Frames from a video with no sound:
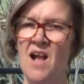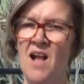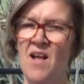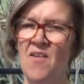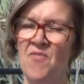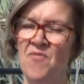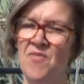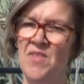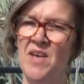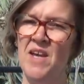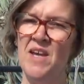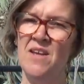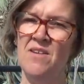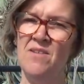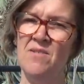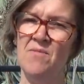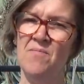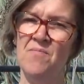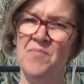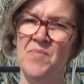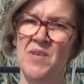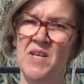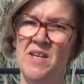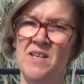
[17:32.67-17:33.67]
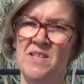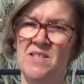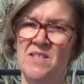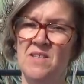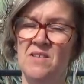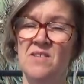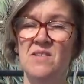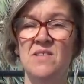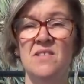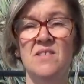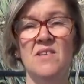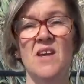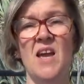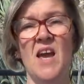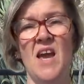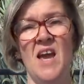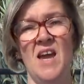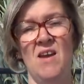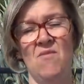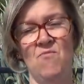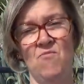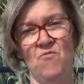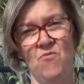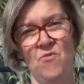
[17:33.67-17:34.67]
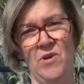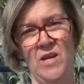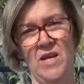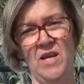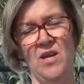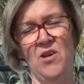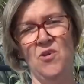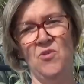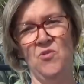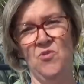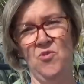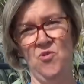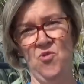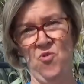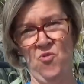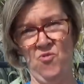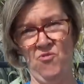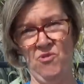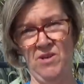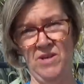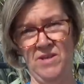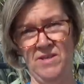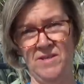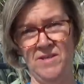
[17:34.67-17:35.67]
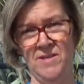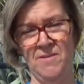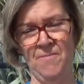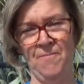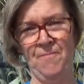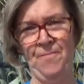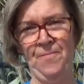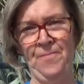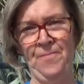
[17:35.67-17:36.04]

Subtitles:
And then there's Sir Henry Norris.